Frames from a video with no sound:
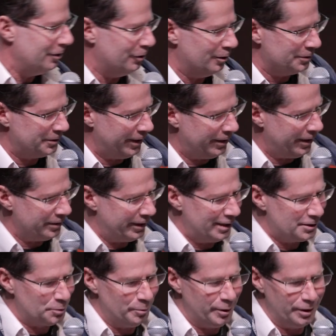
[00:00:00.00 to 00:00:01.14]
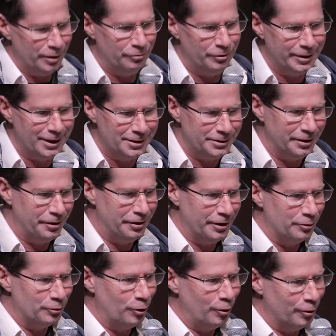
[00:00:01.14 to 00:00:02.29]
Sarat asked me if he gets
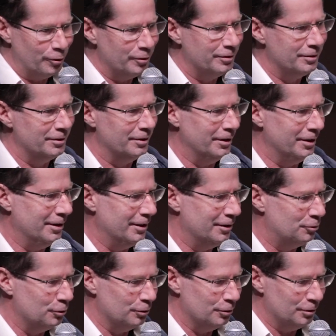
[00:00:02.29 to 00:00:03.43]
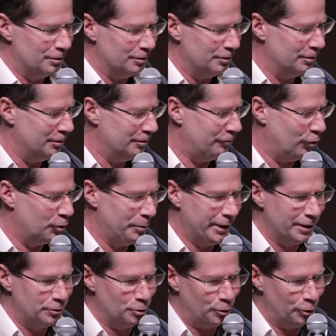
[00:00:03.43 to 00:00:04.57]
anything wrong for me
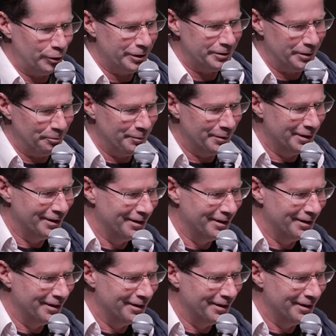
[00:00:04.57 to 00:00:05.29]
not to correct him.